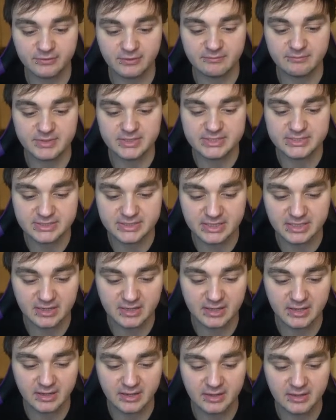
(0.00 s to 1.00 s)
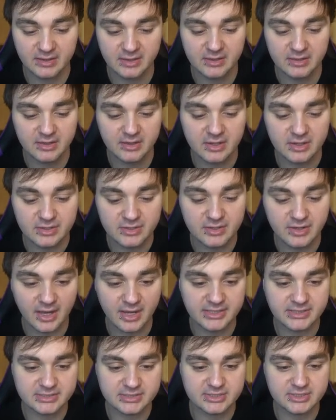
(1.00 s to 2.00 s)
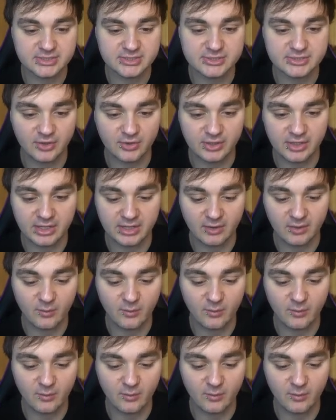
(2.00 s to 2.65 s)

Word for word: I've missed the uh, Knight Sonic